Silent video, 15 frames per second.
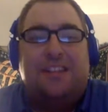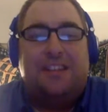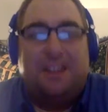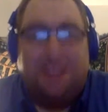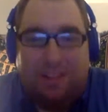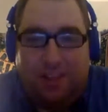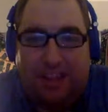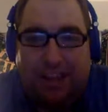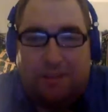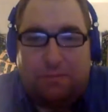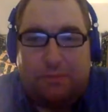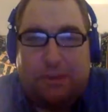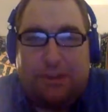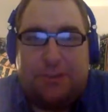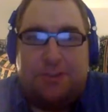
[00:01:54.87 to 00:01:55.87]
Clayton
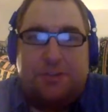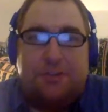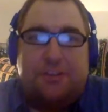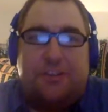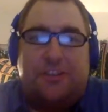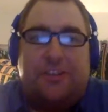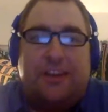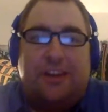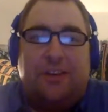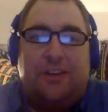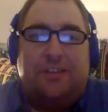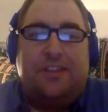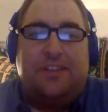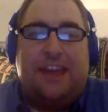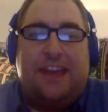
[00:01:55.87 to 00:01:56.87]
Richards settled
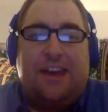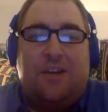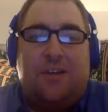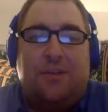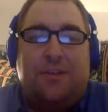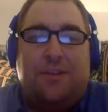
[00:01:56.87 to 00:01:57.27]
down,